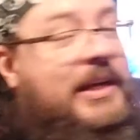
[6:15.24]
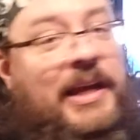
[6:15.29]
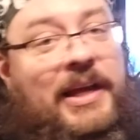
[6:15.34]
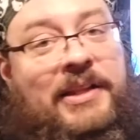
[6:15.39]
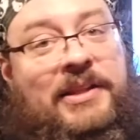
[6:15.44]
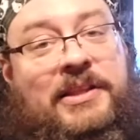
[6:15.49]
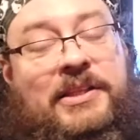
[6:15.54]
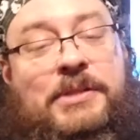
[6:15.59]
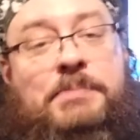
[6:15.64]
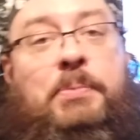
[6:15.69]

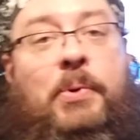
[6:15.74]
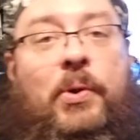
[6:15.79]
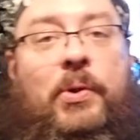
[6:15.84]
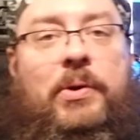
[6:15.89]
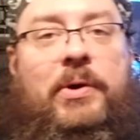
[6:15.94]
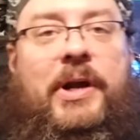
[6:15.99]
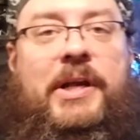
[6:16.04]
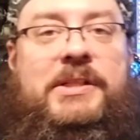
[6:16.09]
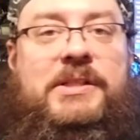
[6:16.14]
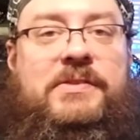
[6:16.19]
get this
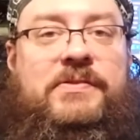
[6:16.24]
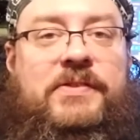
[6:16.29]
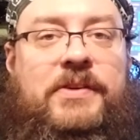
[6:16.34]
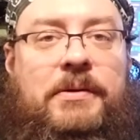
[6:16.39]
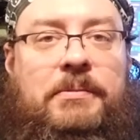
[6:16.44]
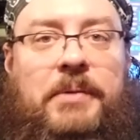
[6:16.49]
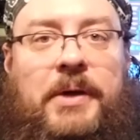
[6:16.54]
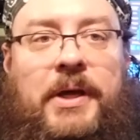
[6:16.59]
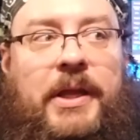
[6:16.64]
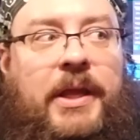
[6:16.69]
polarized
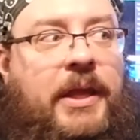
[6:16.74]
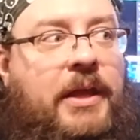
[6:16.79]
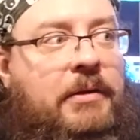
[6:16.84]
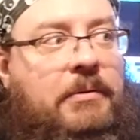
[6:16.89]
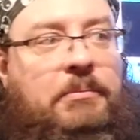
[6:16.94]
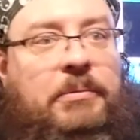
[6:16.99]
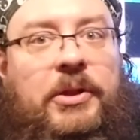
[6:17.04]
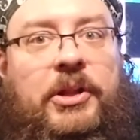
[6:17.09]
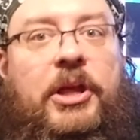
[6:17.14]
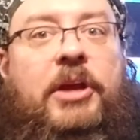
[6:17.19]
film. I
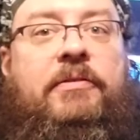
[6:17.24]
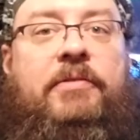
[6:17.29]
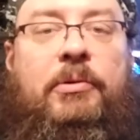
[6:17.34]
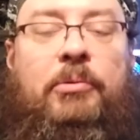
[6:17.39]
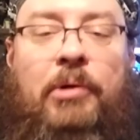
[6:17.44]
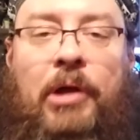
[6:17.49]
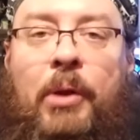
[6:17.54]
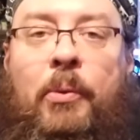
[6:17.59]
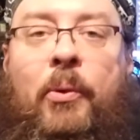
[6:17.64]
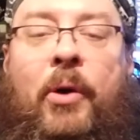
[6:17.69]
couldn't believe it.
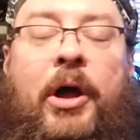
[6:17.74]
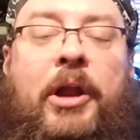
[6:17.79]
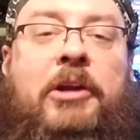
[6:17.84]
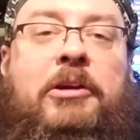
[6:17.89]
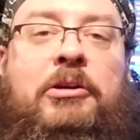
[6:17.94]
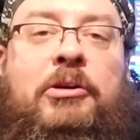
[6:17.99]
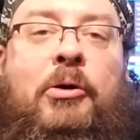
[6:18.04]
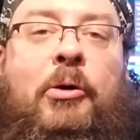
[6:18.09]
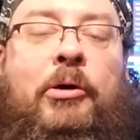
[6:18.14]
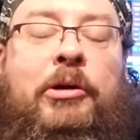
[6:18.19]
When I
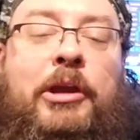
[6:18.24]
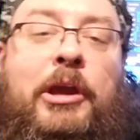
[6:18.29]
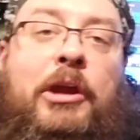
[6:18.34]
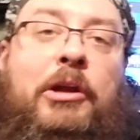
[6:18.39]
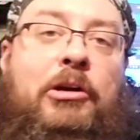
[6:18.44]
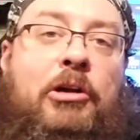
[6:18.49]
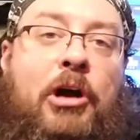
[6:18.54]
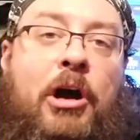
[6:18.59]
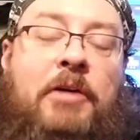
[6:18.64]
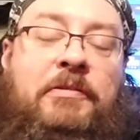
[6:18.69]
wanted to go and
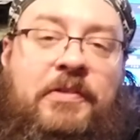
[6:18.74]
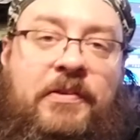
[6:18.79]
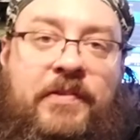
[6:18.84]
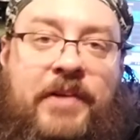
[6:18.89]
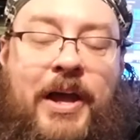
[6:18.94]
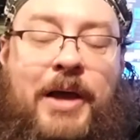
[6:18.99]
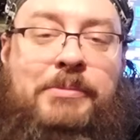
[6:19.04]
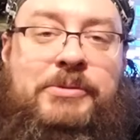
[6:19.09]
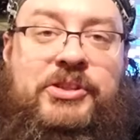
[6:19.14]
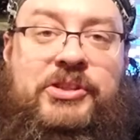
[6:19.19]
get it off of
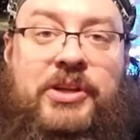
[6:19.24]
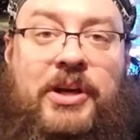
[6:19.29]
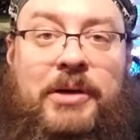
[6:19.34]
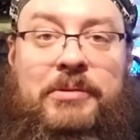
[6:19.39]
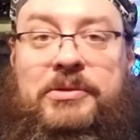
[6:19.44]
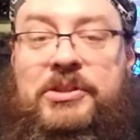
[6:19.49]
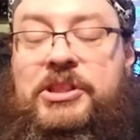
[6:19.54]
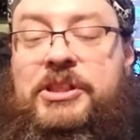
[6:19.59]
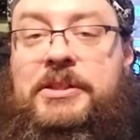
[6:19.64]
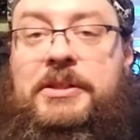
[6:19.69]

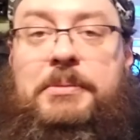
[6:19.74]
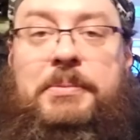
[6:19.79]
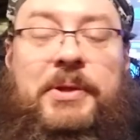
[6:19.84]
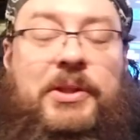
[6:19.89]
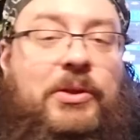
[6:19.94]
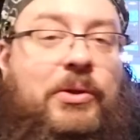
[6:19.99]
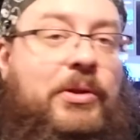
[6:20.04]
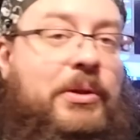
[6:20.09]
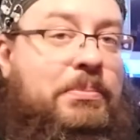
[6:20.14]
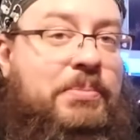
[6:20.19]
Amazon, which seemed to be
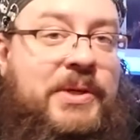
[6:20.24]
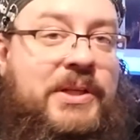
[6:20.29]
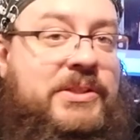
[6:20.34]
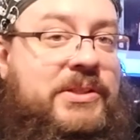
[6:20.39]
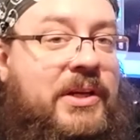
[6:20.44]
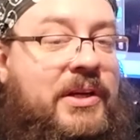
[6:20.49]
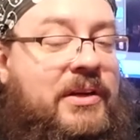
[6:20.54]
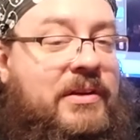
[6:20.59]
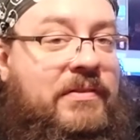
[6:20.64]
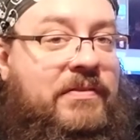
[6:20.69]
the only
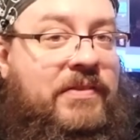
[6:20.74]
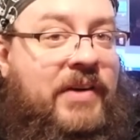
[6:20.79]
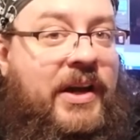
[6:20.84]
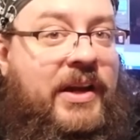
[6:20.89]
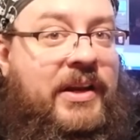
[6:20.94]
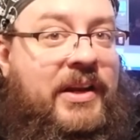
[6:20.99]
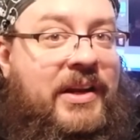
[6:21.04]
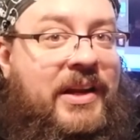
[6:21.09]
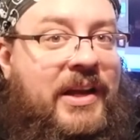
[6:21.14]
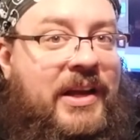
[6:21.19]
place I could
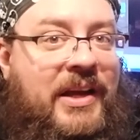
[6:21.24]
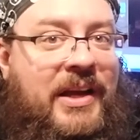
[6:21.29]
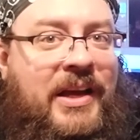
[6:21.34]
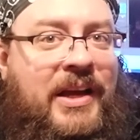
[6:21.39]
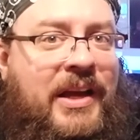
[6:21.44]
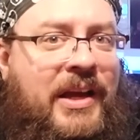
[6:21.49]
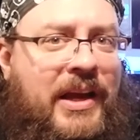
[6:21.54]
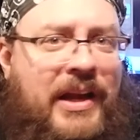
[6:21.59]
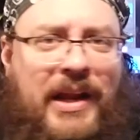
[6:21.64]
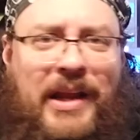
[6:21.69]
find it,
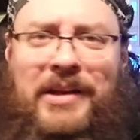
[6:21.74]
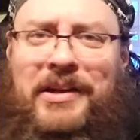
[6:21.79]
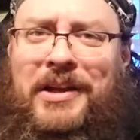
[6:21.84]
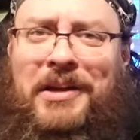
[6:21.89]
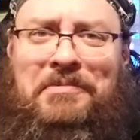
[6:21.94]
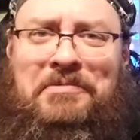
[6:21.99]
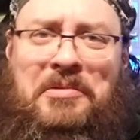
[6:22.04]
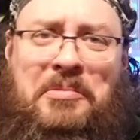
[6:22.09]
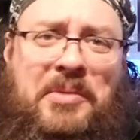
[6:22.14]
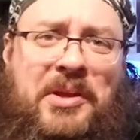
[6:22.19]
it had to
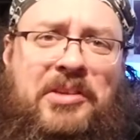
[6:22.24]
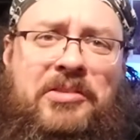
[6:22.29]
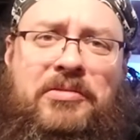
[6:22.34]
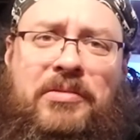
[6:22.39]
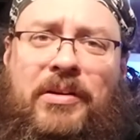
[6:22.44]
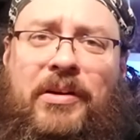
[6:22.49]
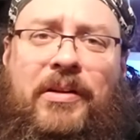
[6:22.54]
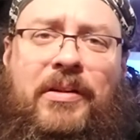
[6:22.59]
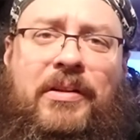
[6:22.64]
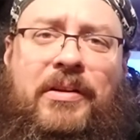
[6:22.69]
come from
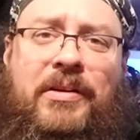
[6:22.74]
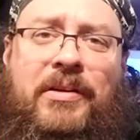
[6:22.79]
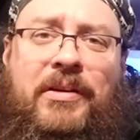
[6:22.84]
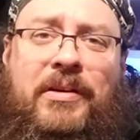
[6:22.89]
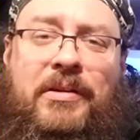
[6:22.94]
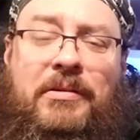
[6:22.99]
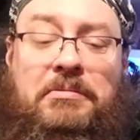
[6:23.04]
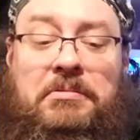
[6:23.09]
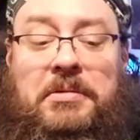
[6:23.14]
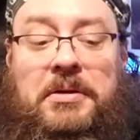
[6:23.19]
Israel.
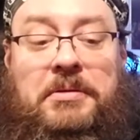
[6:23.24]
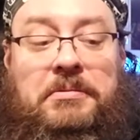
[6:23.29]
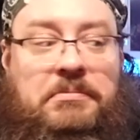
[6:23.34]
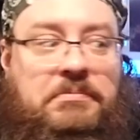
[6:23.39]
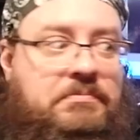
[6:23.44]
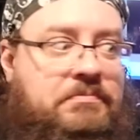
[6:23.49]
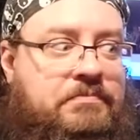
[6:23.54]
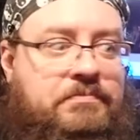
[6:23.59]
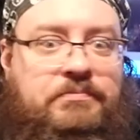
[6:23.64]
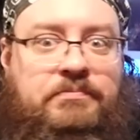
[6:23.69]
Well,
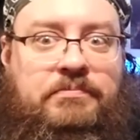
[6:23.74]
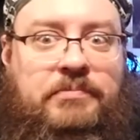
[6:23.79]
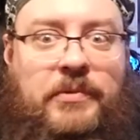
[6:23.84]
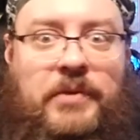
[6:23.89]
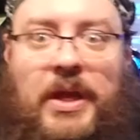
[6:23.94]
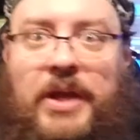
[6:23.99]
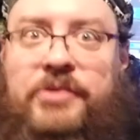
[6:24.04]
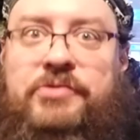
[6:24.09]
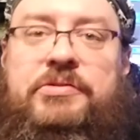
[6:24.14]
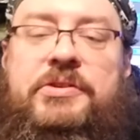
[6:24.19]

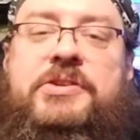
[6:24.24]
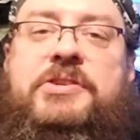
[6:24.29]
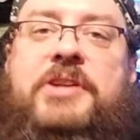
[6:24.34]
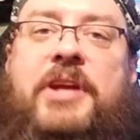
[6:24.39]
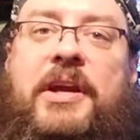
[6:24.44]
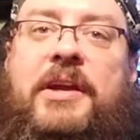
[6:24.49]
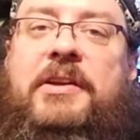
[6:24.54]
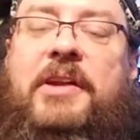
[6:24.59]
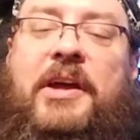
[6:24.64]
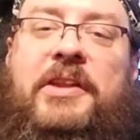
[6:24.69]

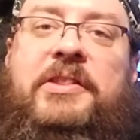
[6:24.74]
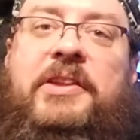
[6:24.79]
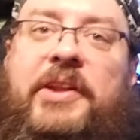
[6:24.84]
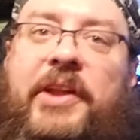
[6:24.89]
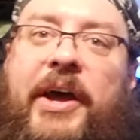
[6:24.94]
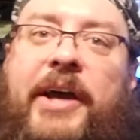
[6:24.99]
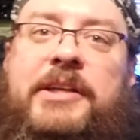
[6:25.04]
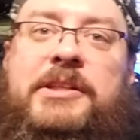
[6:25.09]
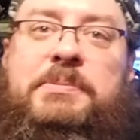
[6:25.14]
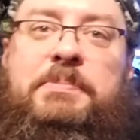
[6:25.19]
interesting,
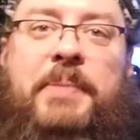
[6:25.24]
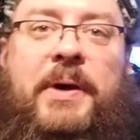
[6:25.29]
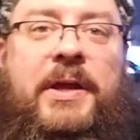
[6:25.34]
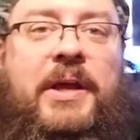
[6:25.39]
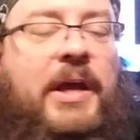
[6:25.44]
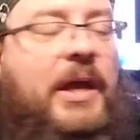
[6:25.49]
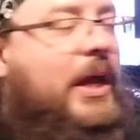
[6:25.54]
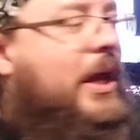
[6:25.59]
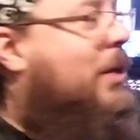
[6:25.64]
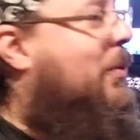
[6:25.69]
nonetheless,
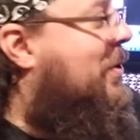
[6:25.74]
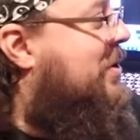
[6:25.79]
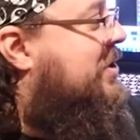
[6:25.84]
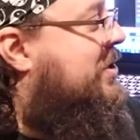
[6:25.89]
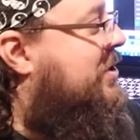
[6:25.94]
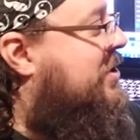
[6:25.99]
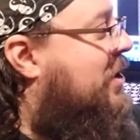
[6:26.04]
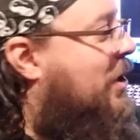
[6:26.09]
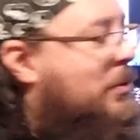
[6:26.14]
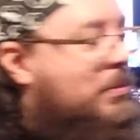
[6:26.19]
but it
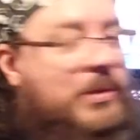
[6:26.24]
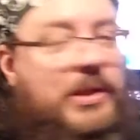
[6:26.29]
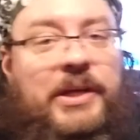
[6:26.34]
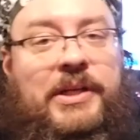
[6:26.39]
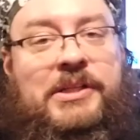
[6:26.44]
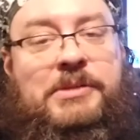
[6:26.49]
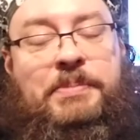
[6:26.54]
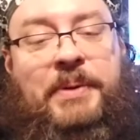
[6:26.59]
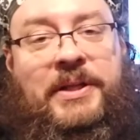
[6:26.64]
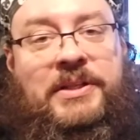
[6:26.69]
wasn't terribly
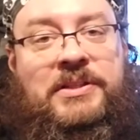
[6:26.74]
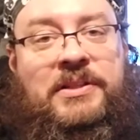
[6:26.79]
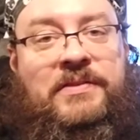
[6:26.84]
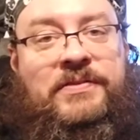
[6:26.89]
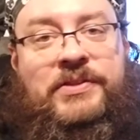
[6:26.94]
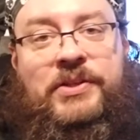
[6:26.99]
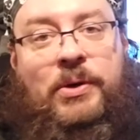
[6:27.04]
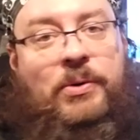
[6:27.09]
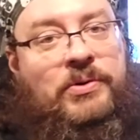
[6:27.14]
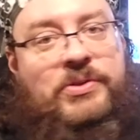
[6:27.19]

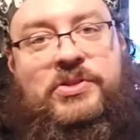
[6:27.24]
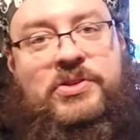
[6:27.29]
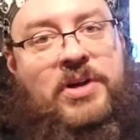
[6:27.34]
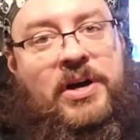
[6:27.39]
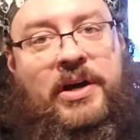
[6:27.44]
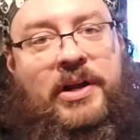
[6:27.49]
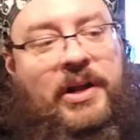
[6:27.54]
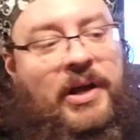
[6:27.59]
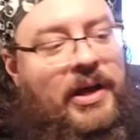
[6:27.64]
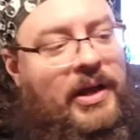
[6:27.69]
expensive, so it's
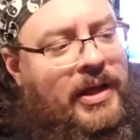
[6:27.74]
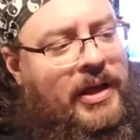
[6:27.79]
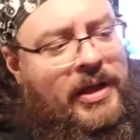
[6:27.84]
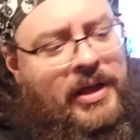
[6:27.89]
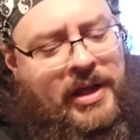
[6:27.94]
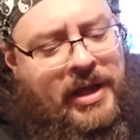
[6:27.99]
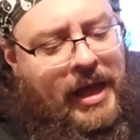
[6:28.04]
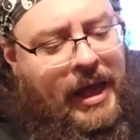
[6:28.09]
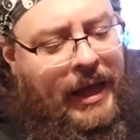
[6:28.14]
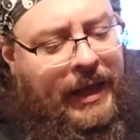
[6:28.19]
not
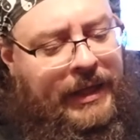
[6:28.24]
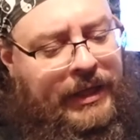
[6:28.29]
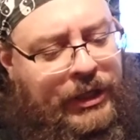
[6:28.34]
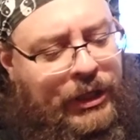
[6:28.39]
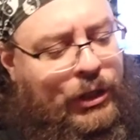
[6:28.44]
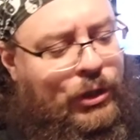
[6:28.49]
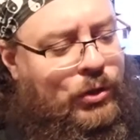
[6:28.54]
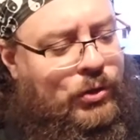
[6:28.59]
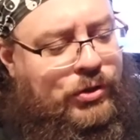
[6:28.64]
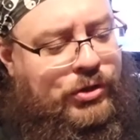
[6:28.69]
a
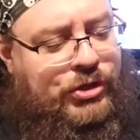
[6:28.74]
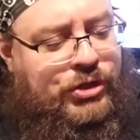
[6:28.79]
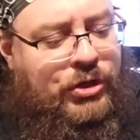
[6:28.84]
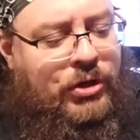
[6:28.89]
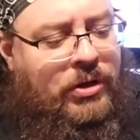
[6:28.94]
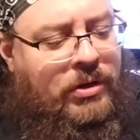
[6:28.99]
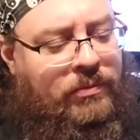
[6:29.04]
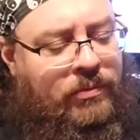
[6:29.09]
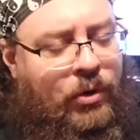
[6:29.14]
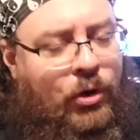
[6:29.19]
huge
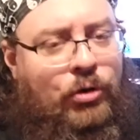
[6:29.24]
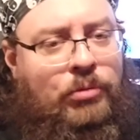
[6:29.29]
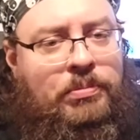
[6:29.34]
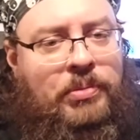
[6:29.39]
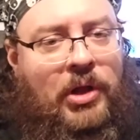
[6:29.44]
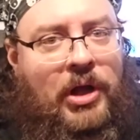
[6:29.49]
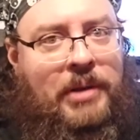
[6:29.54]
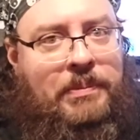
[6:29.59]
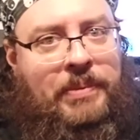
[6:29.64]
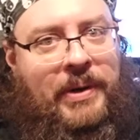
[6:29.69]

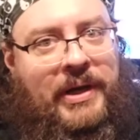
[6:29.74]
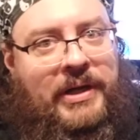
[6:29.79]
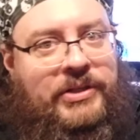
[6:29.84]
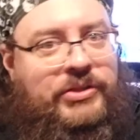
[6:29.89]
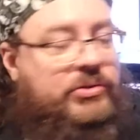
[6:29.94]
roadblock by any